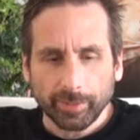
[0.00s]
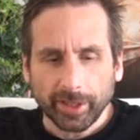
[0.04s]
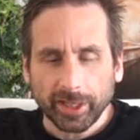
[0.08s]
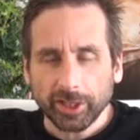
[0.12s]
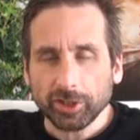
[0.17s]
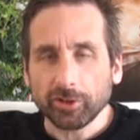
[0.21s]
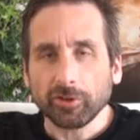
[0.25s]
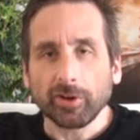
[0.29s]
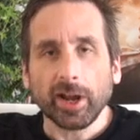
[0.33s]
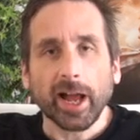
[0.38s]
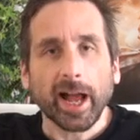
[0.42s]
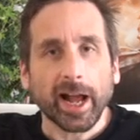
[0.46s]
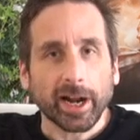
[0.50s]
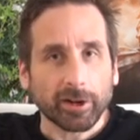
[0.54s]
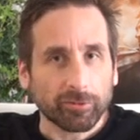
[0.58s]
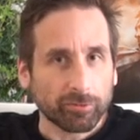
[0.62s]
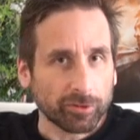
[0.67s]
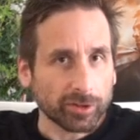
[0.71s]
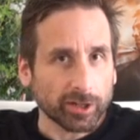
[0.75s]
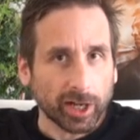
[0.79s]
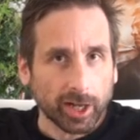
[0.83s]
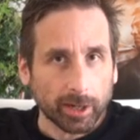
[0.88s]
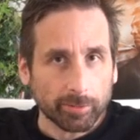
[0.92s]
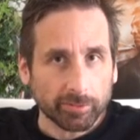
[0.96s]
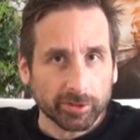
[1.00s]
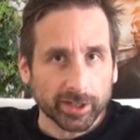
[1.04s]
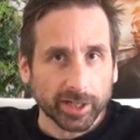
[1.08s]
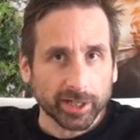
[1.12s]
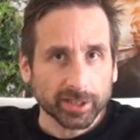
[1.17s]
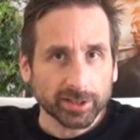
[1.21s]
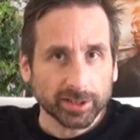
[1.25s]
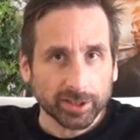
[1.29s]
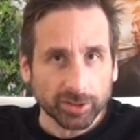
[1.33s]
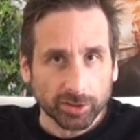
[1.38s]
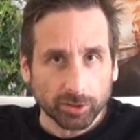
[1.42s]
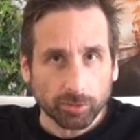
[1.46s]
interact with
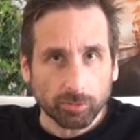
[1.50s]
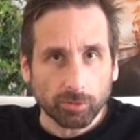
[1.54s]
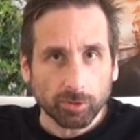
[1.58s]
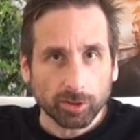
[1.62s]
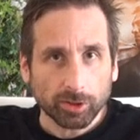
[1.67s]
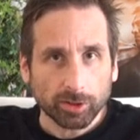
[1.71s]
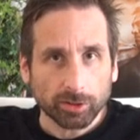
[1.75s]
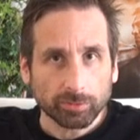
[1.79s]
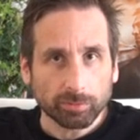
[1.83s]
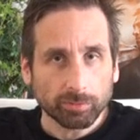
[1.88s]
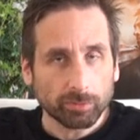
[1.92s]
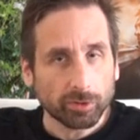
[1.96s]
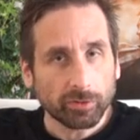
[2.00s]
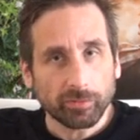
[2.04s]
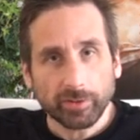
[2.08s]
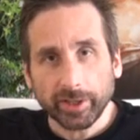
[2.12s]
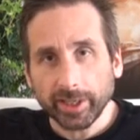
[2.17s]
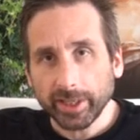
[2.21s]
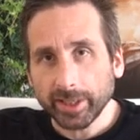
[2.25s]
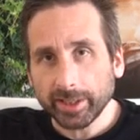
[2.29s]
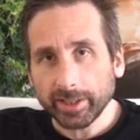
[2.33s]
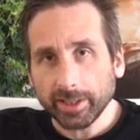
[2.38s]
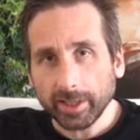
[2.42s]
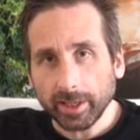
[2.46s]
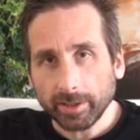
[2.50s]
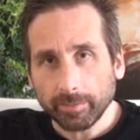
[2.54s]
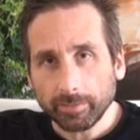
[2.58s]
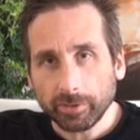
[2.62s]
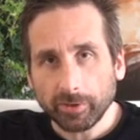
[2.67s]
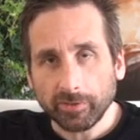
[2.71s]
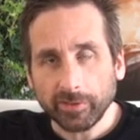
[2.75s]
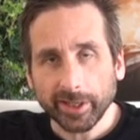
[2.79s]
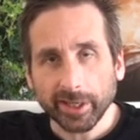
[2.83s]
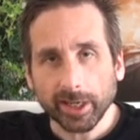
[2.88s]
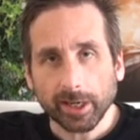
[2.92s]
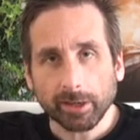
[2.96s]
objects in the world, moving and
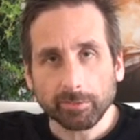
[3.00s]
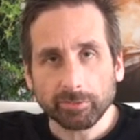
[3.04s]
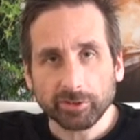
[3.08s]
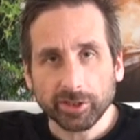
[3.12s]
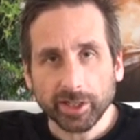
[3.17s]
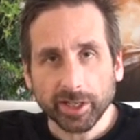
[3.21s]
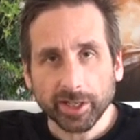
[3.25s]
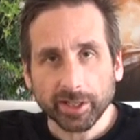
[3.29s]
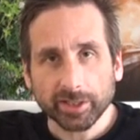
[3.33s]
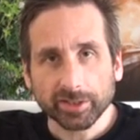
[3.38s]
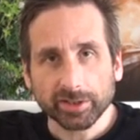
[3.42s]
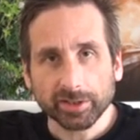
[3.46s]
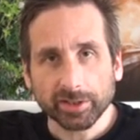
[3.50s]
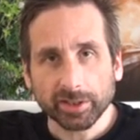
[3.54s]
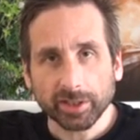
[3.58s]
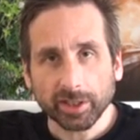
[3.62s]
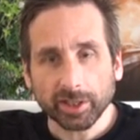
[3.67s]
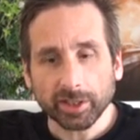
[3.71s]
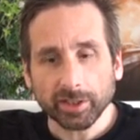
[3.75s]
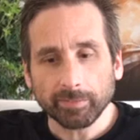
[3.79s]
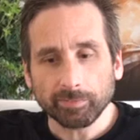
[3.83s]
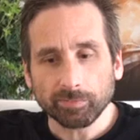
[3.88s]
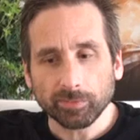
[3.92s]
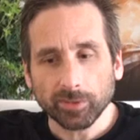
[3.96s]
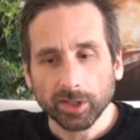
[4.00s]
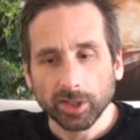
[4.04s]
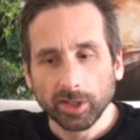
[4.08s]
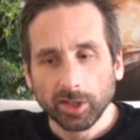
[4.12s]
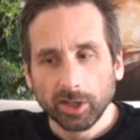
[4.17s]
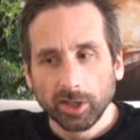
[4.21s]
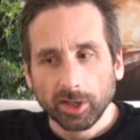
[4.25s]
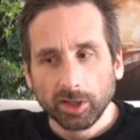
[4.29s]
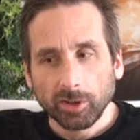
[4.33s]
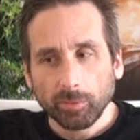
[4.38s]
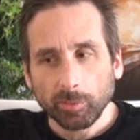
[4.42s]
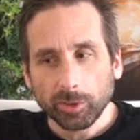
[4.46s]
non-moving objects,
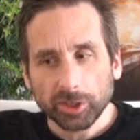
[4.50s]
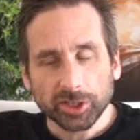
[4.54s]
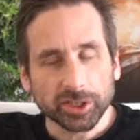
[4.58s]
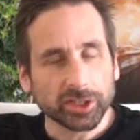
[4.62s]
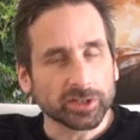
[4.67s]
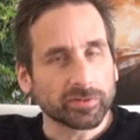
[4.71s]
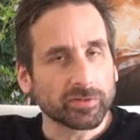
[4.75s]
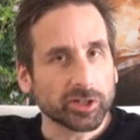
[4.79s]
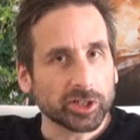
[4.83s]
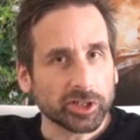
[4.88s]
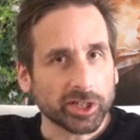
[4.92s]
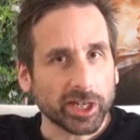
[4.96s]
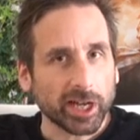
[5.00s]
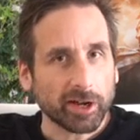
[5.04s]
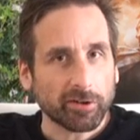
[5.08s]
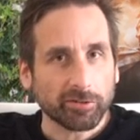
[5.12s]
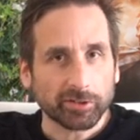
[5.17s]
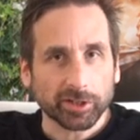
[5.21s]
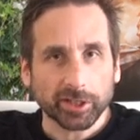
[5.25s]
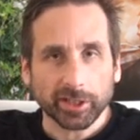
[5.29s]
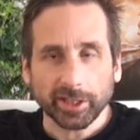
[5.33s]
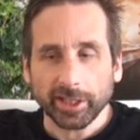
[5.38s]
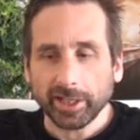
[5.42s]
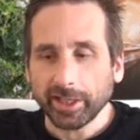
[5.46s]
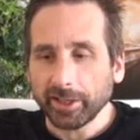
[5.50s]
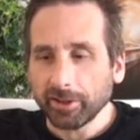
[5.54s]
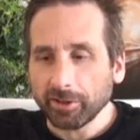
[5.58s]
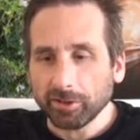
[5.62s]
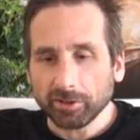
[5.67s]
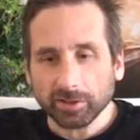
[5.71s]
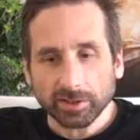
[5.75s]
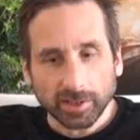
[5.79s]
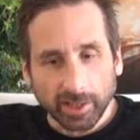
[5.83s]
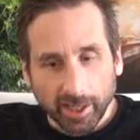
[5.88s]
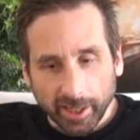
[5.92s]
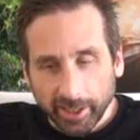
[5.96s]
which is very challenging, getting her
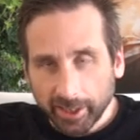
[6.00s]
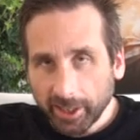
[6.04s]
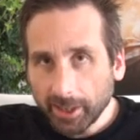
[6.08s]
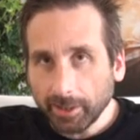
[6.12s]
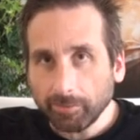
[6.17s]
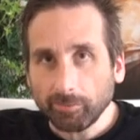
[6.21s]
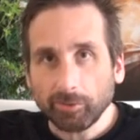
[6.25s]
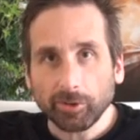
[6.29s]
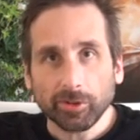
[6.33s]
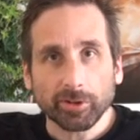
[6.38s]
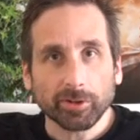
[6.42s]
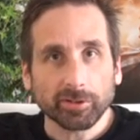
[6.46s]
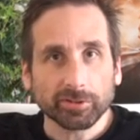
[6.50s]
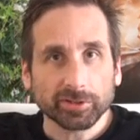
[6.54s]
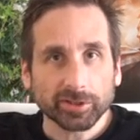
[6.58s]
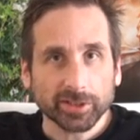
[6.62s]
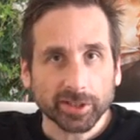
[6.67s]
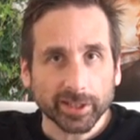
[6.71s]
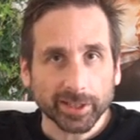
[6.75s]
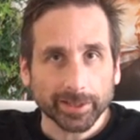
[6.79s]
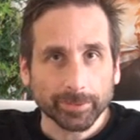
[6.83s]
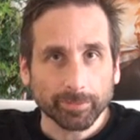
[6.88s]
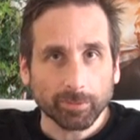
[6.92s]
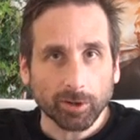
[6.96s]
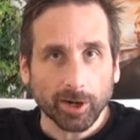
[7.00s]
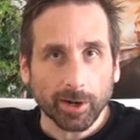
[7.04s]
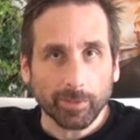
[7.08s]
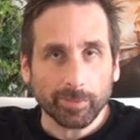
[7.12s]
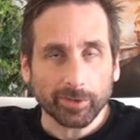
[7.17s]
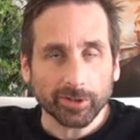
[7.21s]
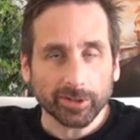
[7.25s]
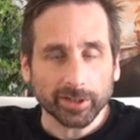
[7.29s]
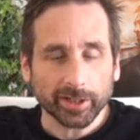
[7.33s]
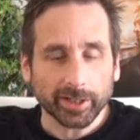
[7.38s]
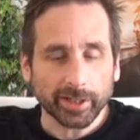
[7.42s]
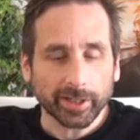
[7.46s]
to line up with those things
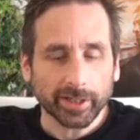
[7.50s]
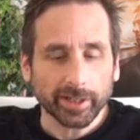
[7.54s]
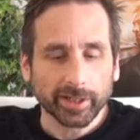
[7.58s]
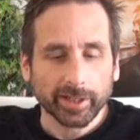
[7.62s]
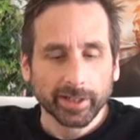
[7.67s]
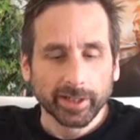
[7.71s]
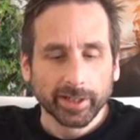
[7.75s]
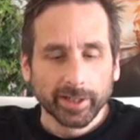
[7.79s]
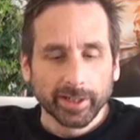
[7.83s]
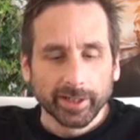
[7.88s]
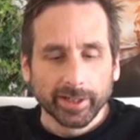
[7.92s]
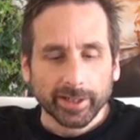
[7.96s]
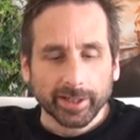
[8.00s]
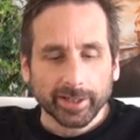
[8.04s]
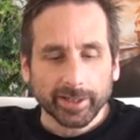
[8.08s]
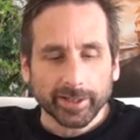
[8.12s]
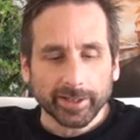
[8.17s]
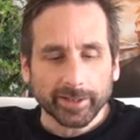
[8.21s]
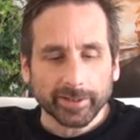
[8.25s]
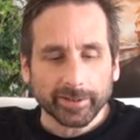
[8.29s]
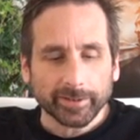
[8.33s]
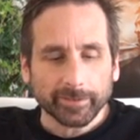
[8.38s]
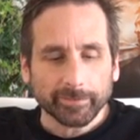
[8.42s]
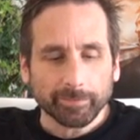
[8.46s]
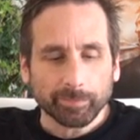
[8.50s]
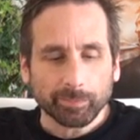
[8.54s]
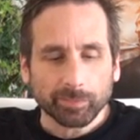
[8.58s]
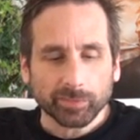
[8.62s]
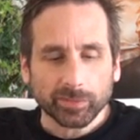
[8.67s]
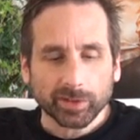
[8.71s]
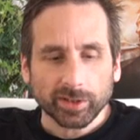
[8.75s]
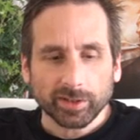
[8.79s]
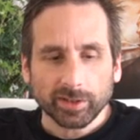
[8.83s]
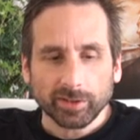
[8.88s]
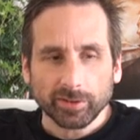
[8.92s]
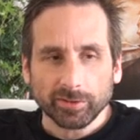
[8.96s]
properly.
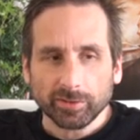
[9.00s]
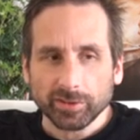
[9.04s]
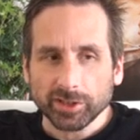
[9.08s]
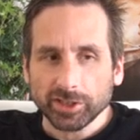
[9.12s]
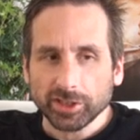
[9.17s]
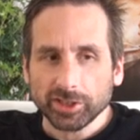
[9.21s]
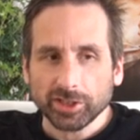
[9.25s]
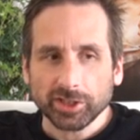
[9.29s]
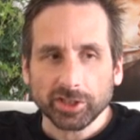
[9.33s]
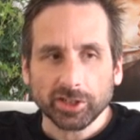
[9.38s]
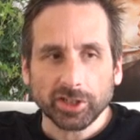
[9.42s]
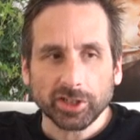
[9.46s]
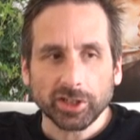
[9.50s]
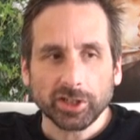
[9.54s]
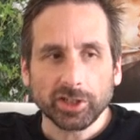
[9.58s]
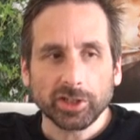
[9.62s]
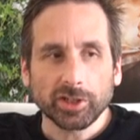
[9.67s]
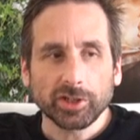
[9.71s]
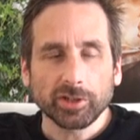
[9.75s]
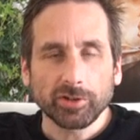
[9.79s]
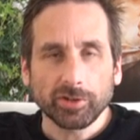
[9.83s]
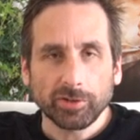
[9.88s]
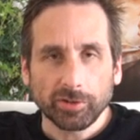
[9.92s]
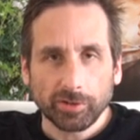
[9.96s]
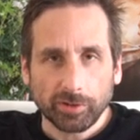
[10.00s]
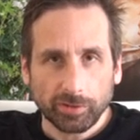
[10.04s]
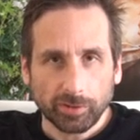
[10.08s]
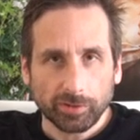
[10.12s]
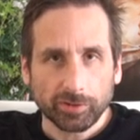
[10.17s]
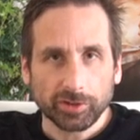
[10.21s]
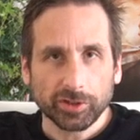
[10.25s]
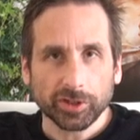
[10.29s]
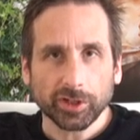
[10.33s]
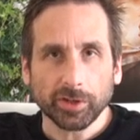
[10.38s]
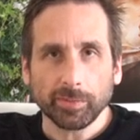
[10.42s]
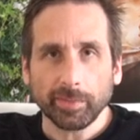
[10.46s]
There was just a
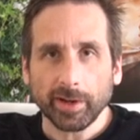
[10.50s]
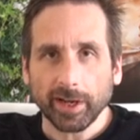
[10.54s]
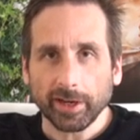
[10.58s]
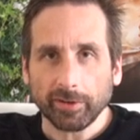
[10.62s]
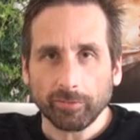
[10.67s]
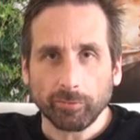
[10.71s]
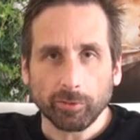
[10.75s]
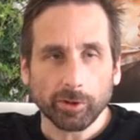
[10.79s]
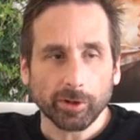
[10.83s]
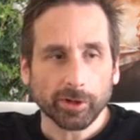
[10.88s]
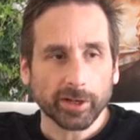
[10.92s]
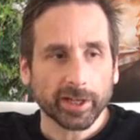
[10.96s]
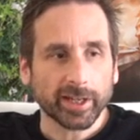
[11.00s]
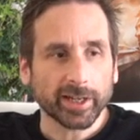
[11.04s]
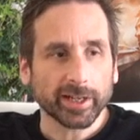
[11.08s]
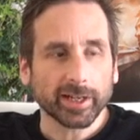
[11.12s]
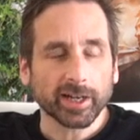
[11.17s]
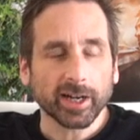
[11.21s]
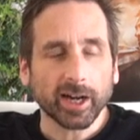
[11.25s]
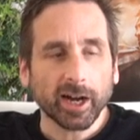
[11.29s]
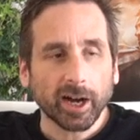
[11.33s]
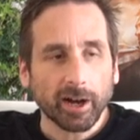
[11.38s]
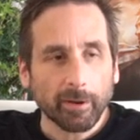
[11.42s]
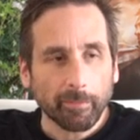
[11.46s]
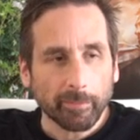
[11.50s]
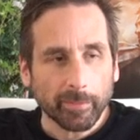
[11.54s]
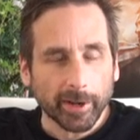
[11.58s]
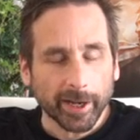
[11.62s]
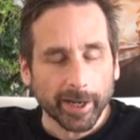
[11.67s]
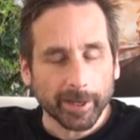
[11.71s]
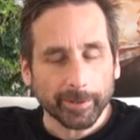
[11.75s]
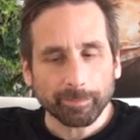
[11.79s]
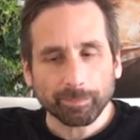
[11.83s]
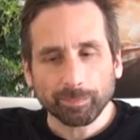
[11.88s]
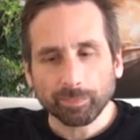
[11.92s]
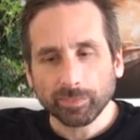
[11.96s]
huge amount of work, and in
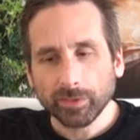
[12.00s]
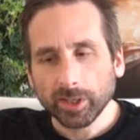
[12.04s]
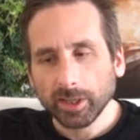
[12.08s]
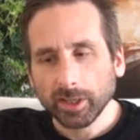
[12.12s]
combat,